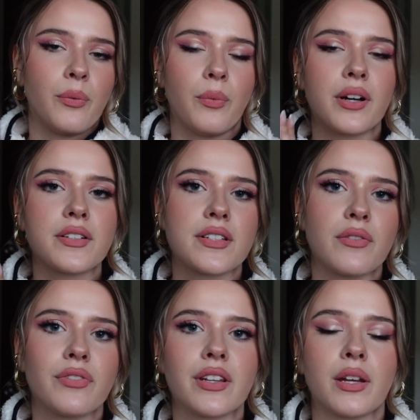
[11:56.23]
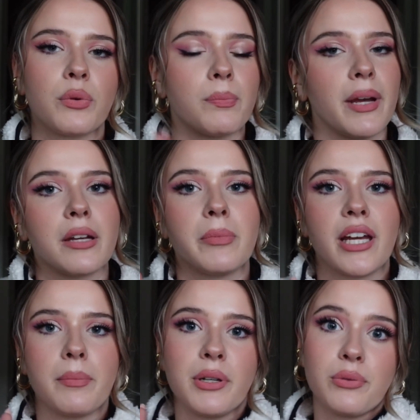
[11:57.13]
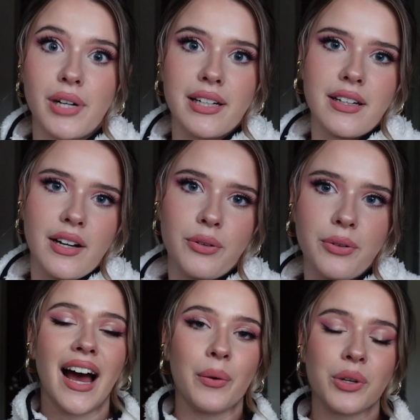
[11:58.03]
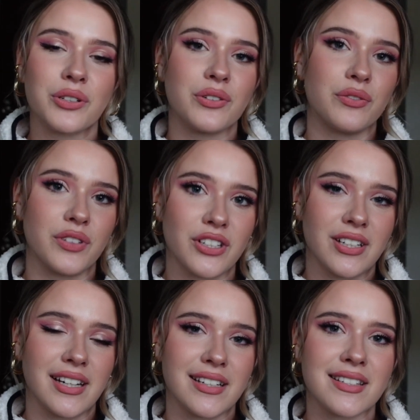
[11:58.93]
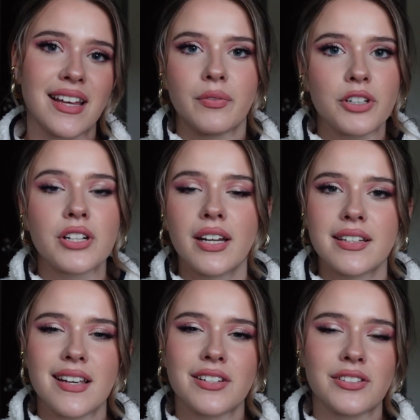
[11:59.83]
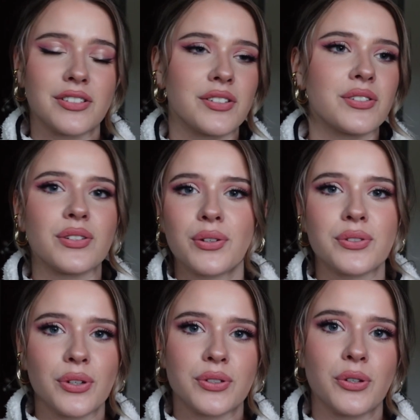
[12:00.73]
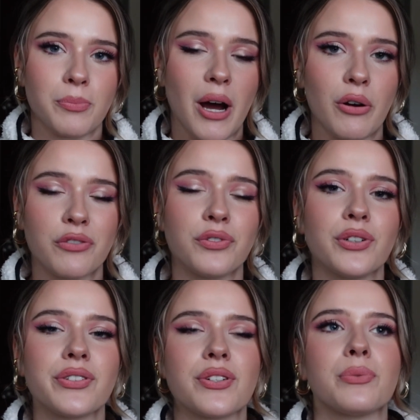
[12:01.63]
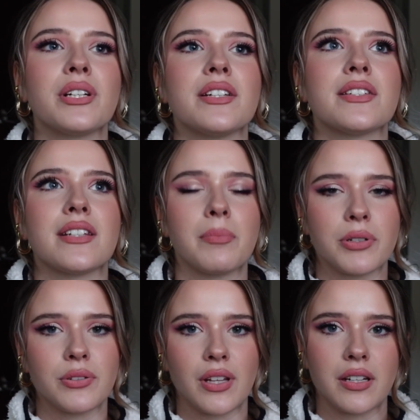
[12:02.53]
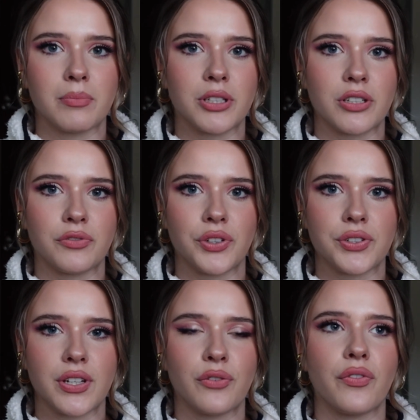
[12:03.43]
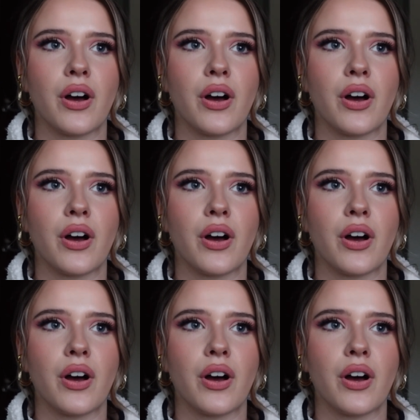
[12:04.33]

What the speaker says: What is something that would make me happy right now? I want you to visualize. Visualization is just so powerful. So really step into that image of yourself.